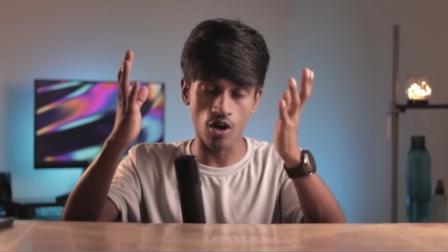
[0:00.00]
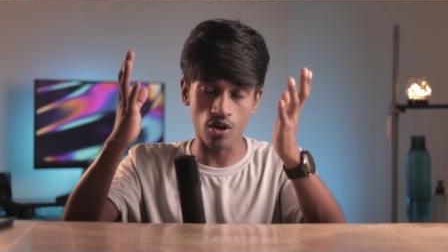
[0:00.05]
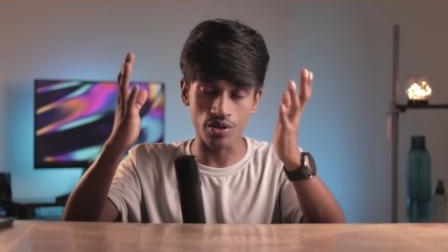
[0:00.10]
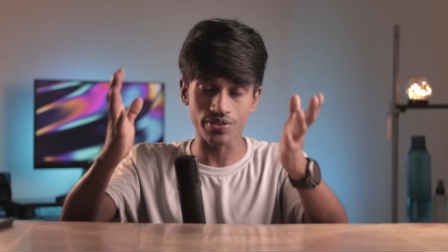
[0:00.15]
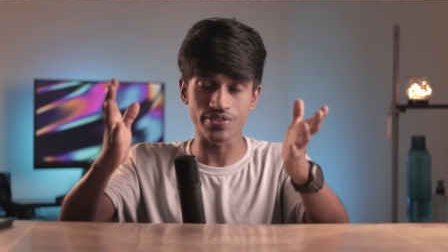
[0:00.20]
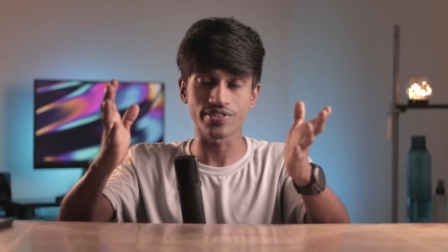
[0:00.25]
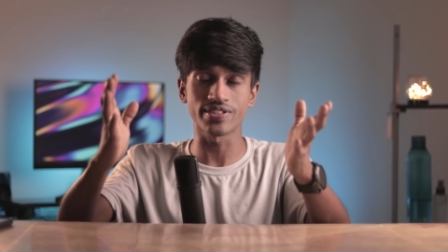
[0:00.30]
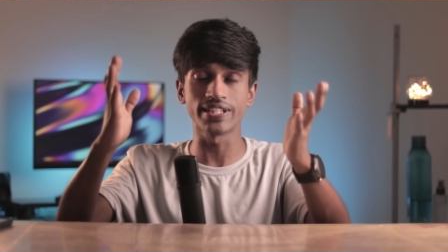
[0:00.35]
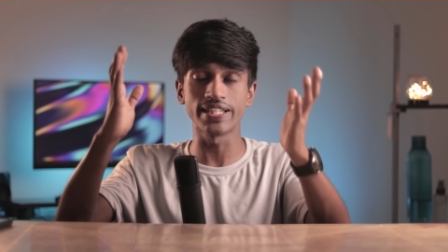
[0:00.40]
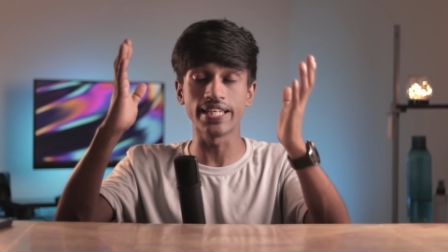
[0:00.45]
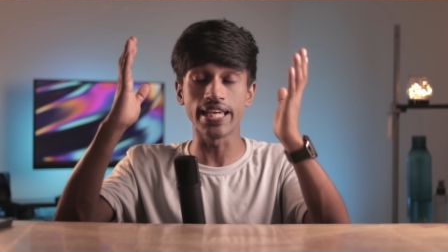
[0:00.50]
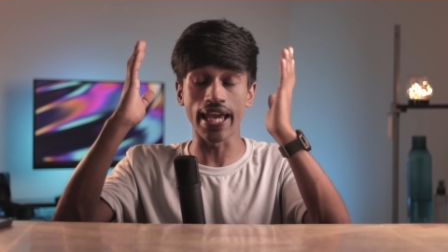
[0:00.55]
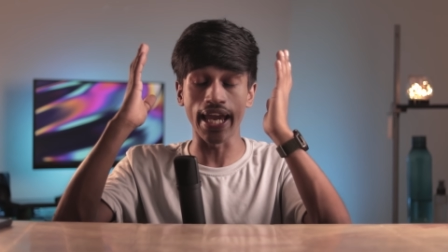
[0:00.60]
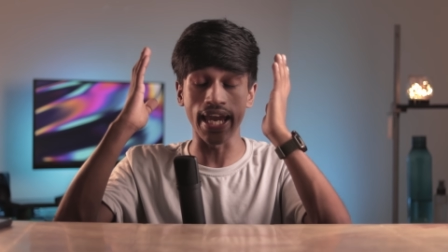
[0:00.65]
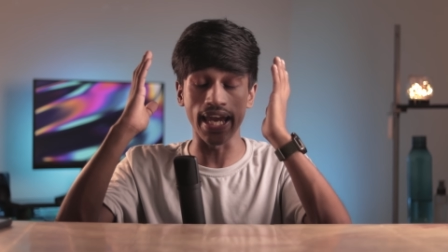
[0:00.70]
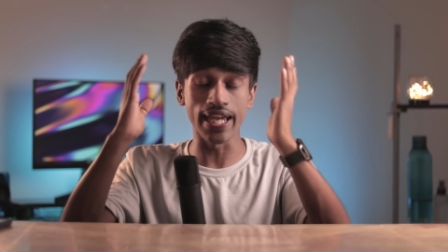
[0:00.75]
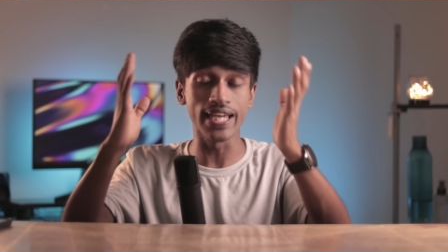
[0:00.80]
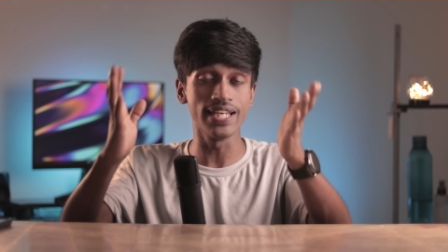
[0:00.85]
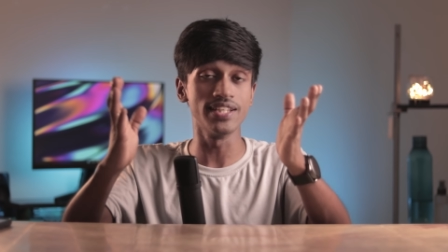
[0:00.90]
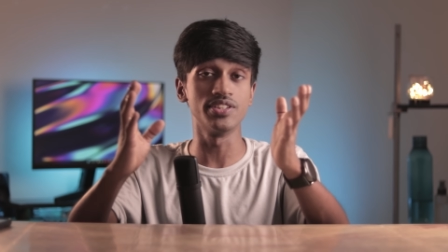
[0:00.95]
honestly
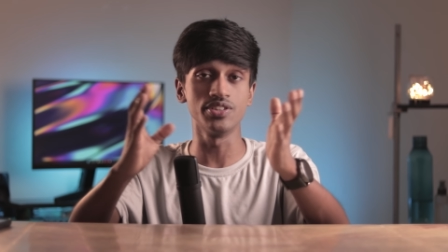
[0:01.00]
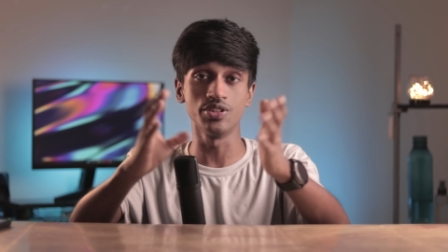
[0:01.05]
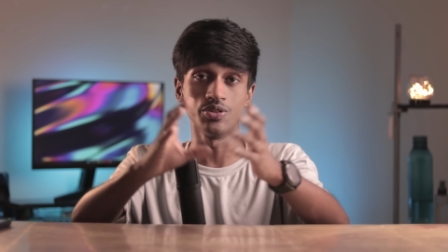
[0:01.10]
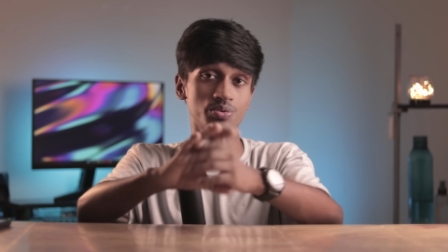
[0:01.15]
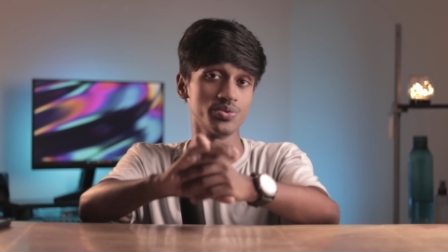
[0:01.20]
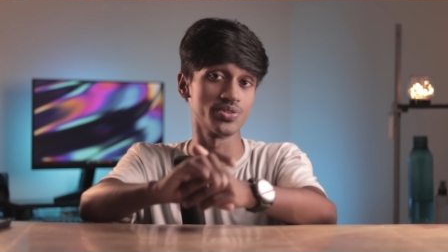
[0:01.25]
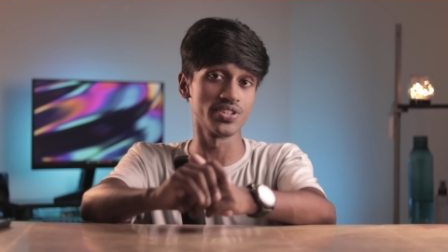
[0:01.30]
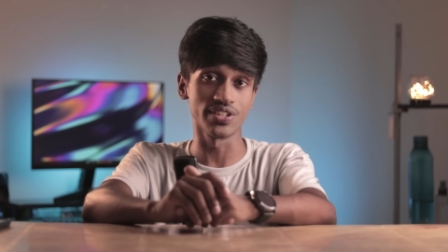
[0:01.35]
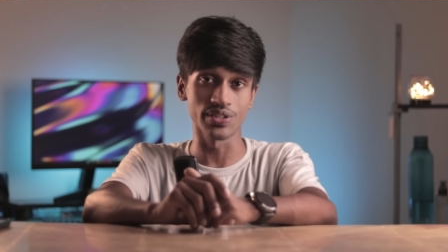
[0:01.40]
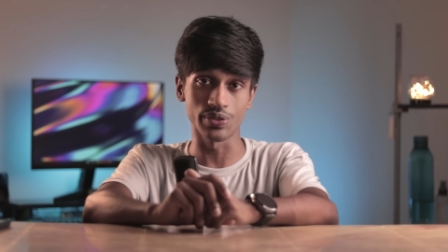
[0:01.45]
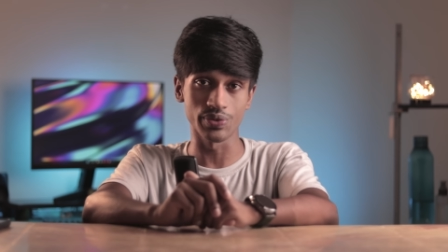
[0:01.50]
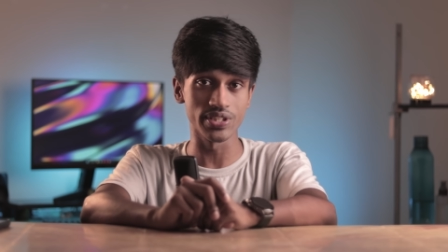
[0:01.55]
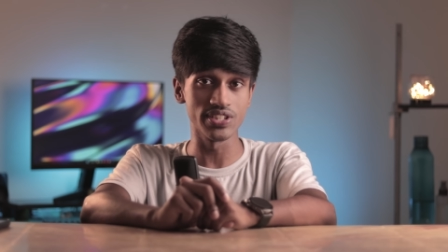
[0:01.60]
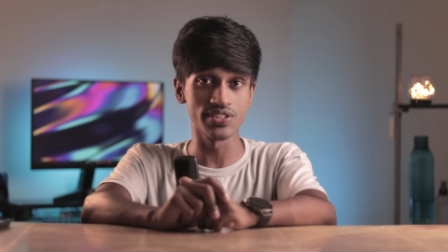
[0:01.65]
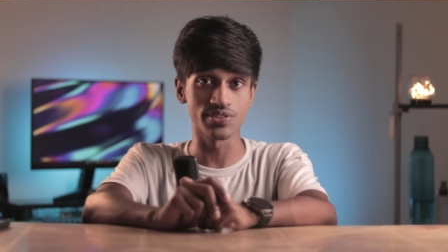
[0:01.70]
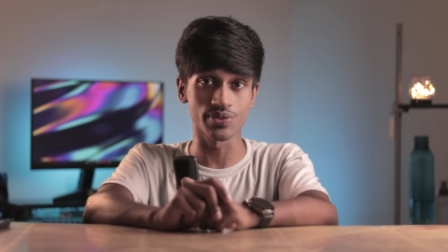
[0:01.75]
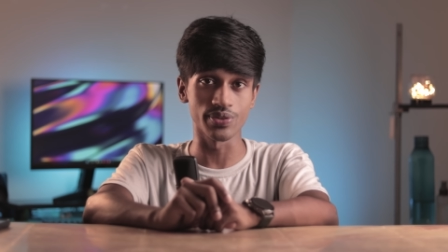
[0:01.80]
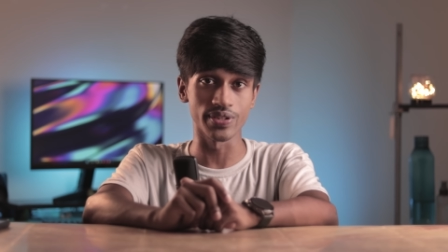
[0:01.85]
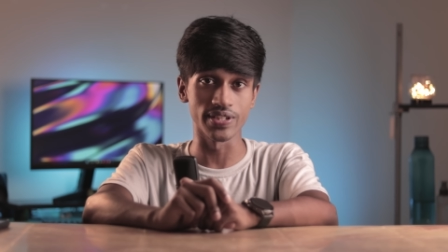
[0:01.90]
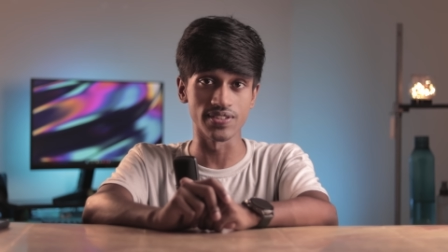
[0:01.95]
hate using
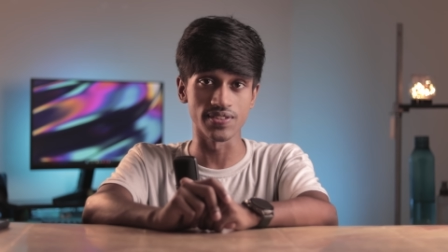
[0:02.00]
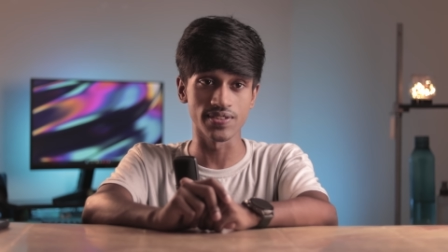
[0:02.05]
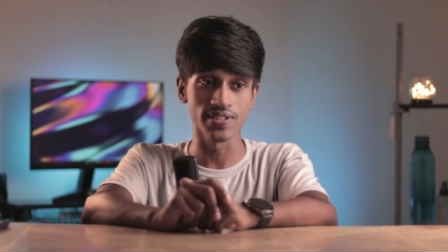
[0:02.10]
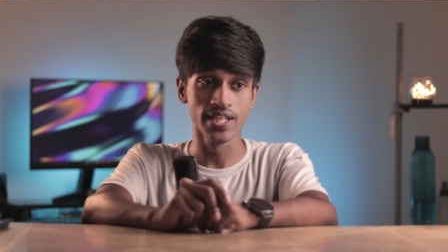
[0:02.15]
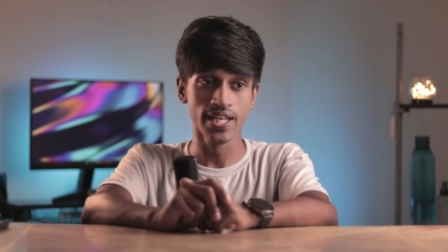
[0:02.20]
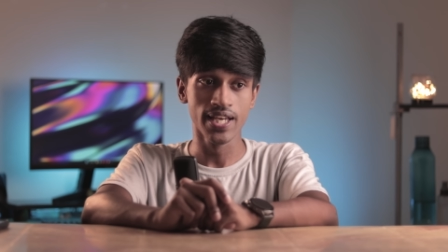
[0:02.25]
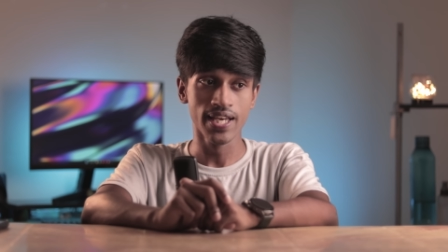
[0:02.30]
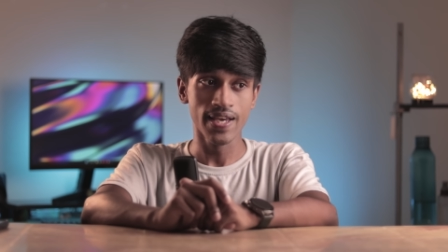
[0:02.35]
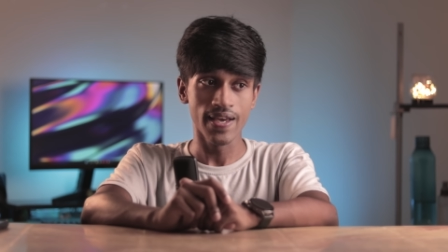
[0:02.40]
green screens.